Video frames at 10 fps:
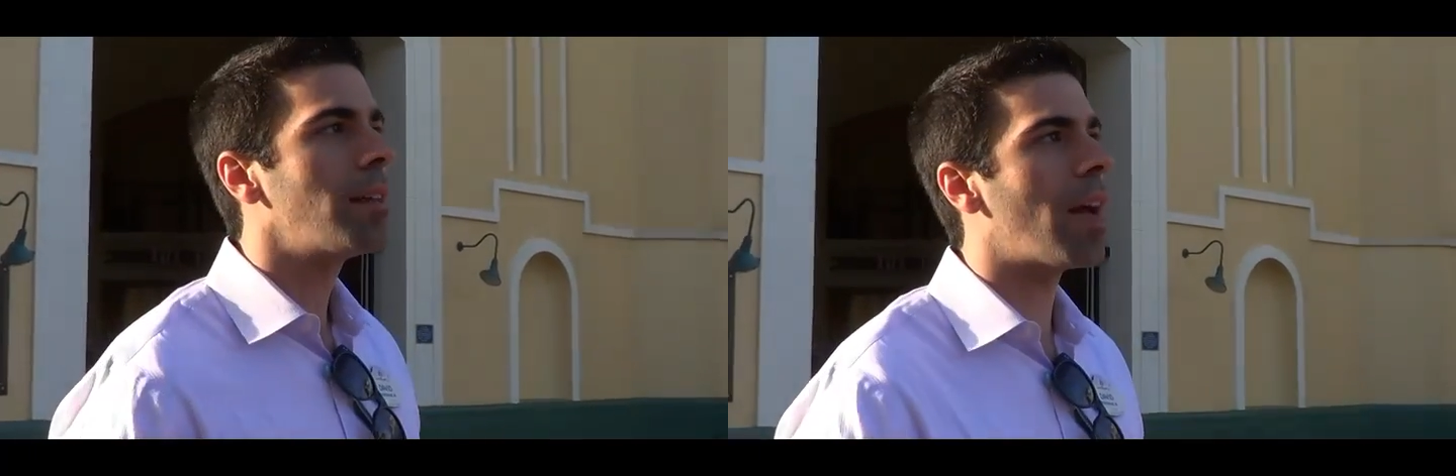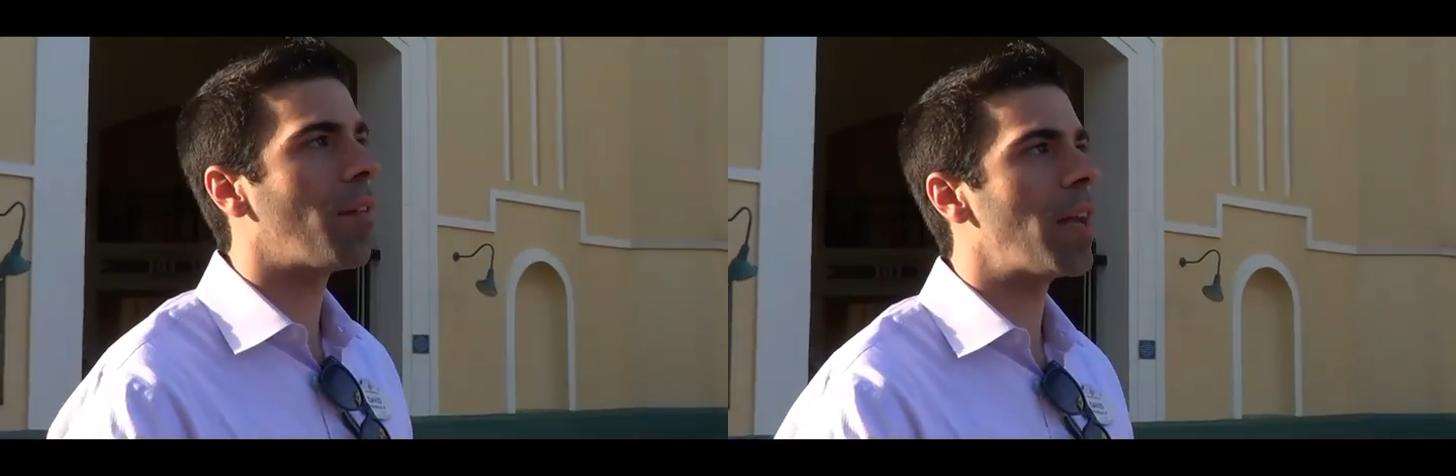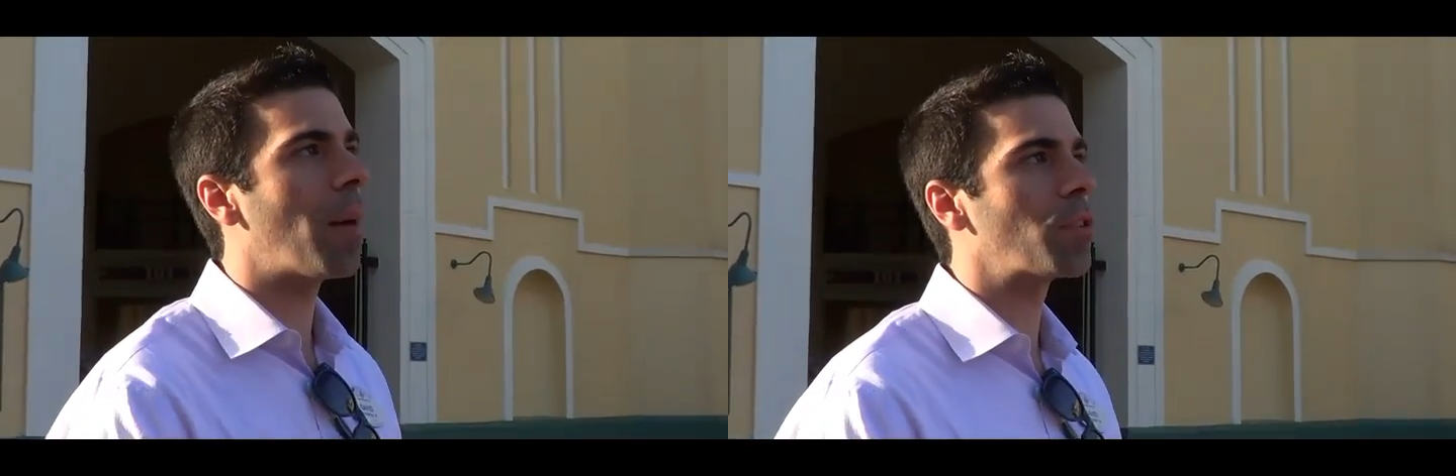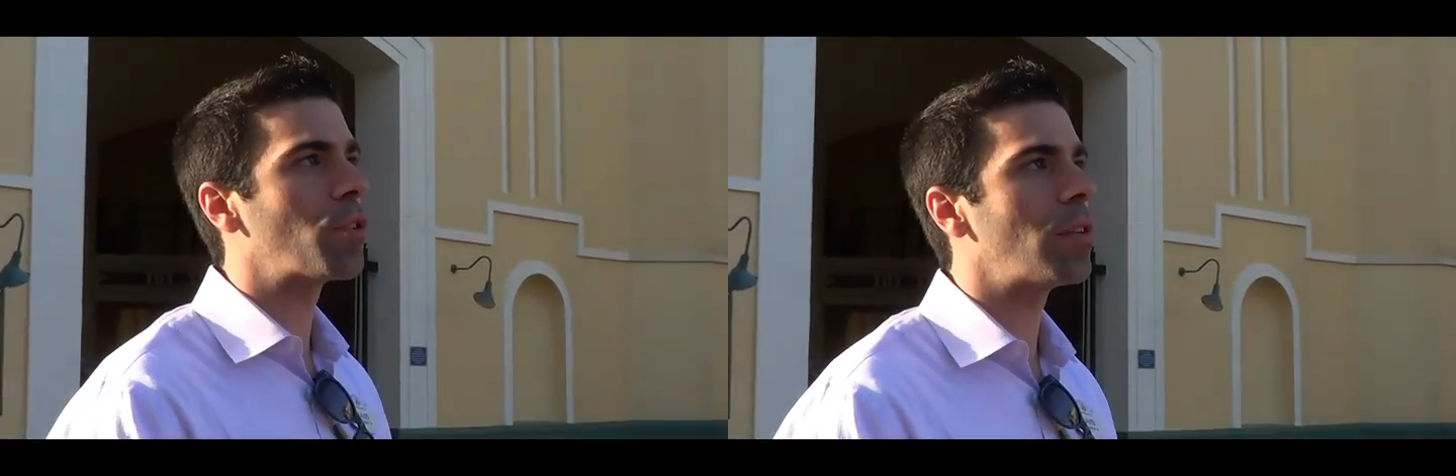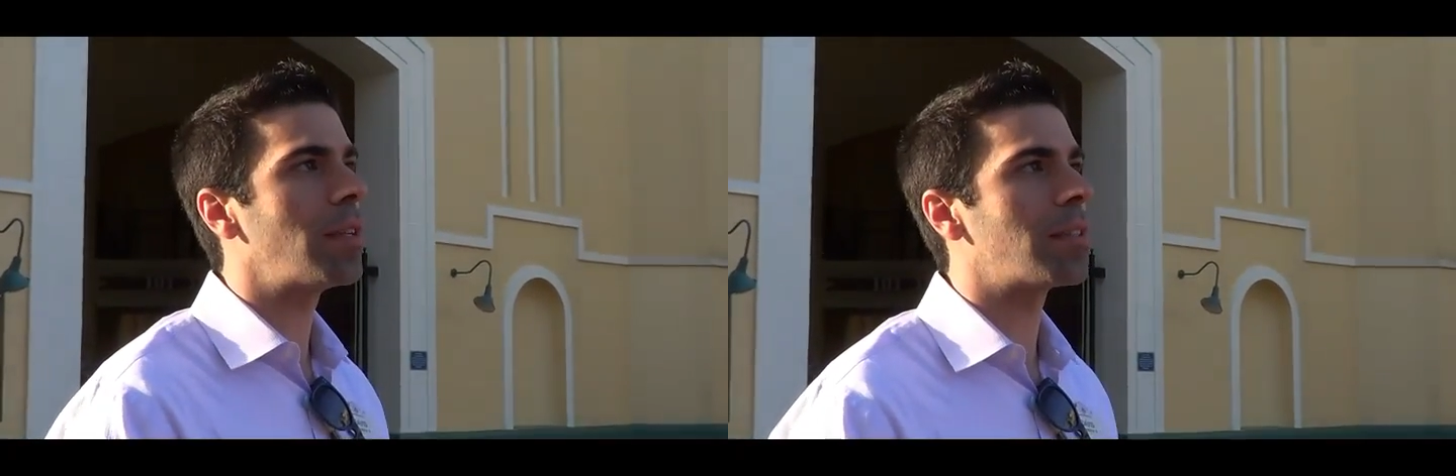to have the
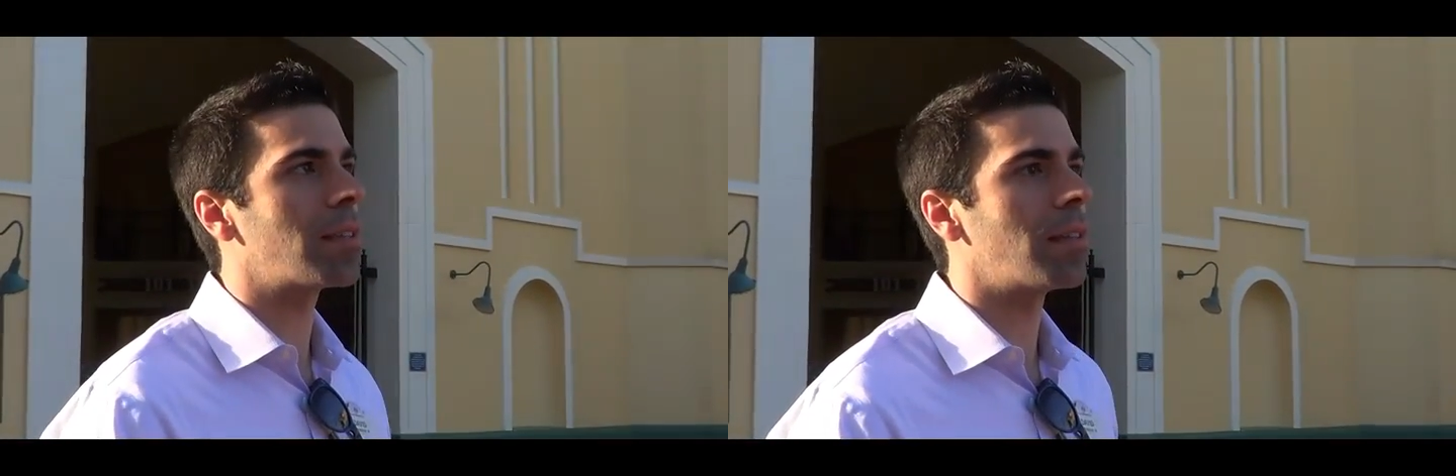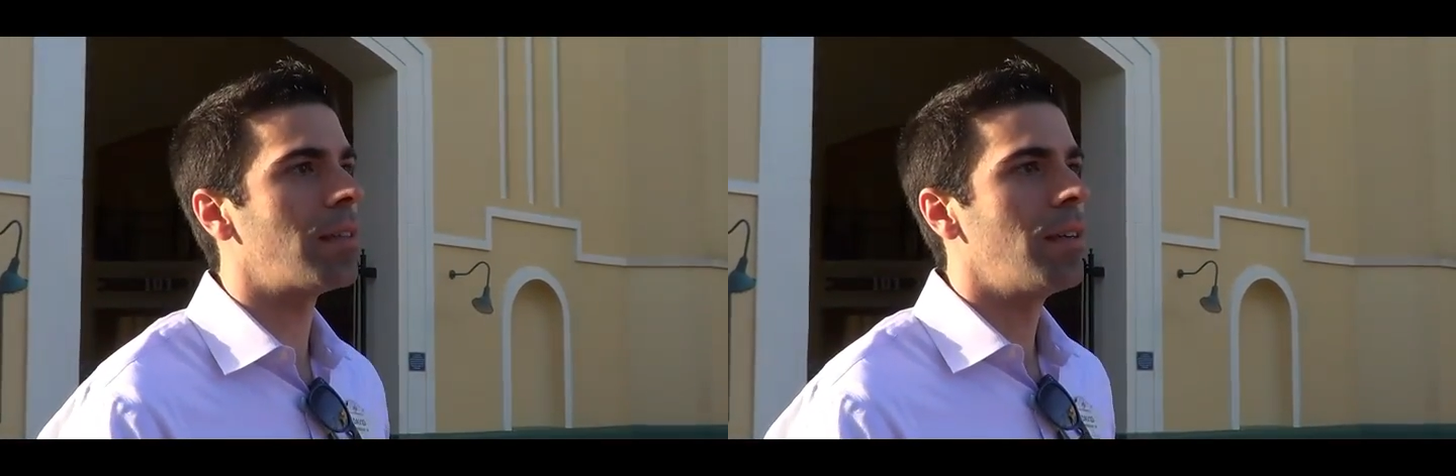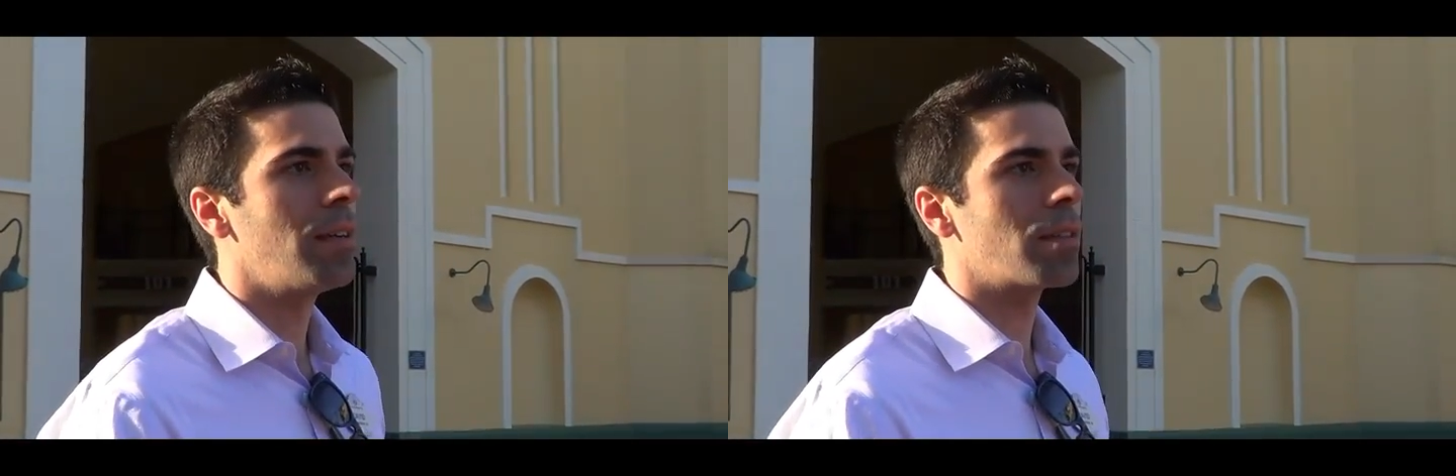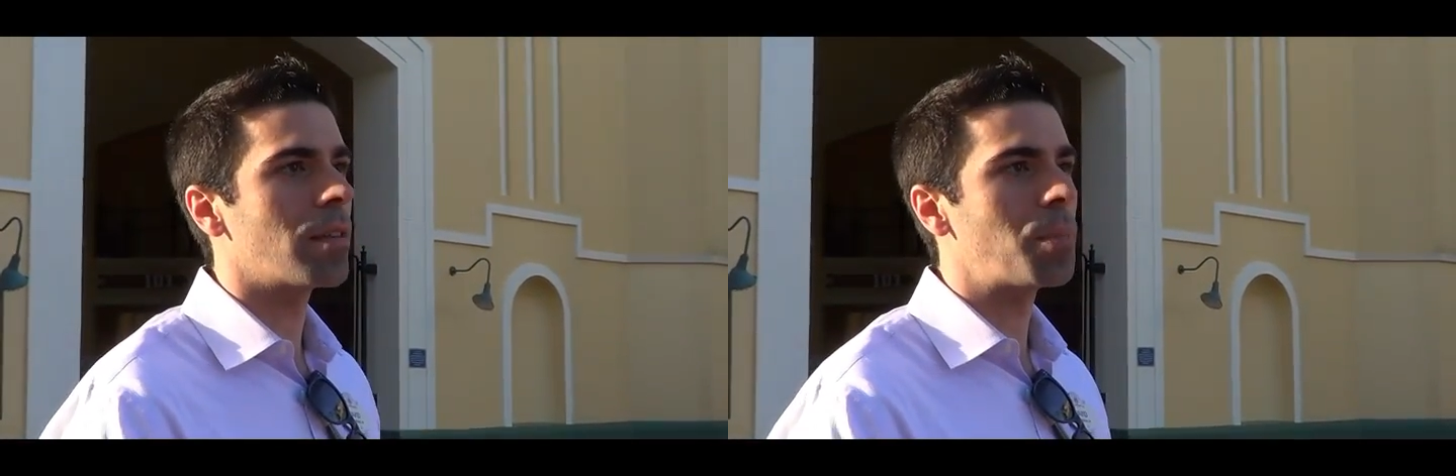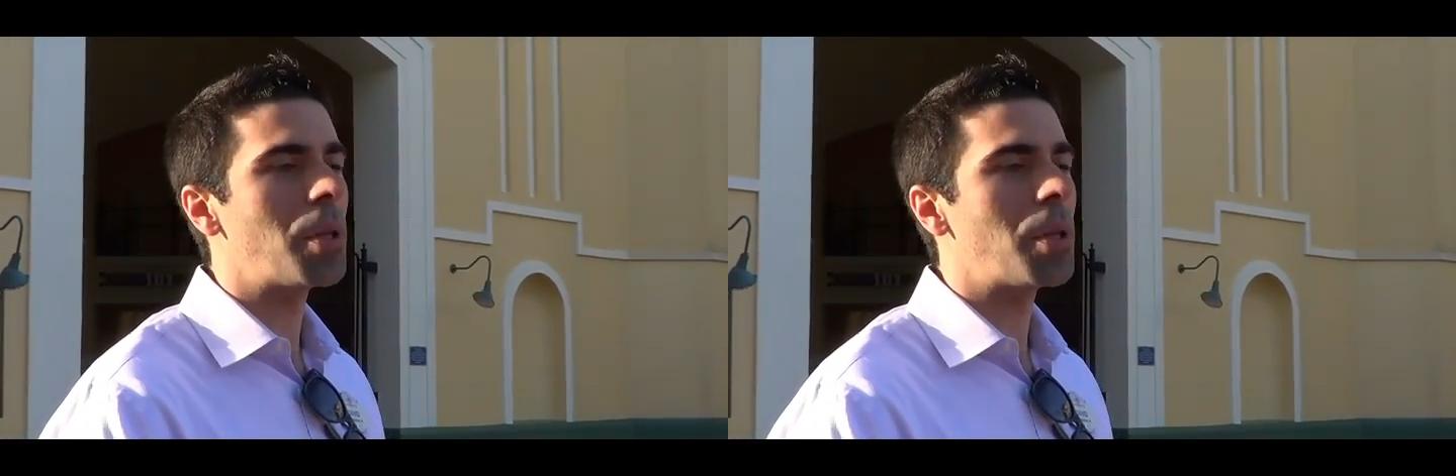opportunity to